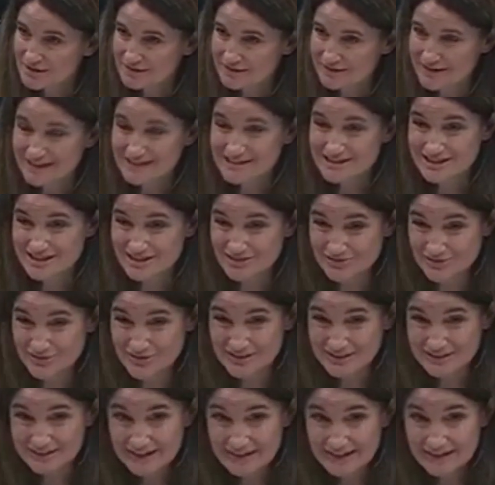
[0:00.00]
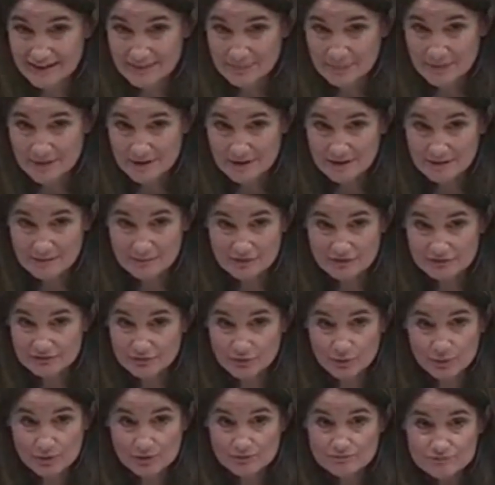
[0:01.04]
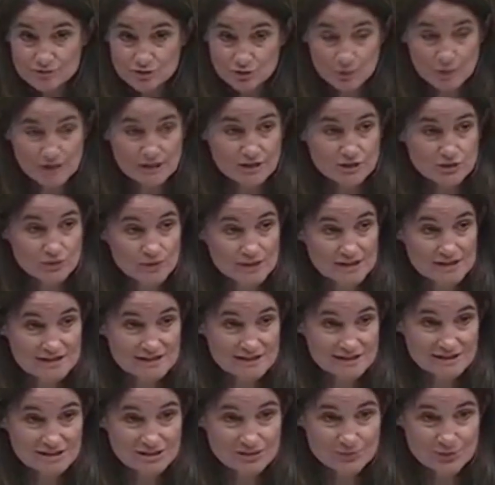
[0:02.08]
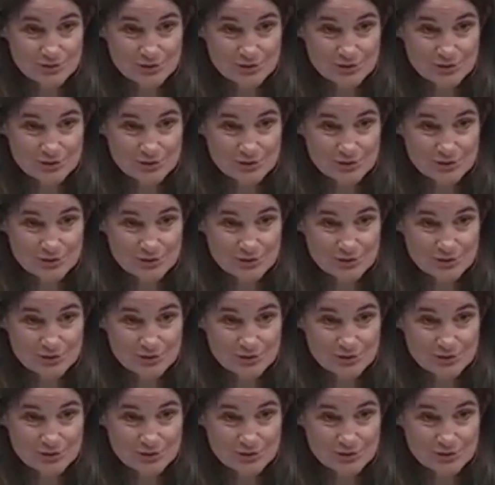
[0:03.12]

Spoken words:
not just for today, but for 2026,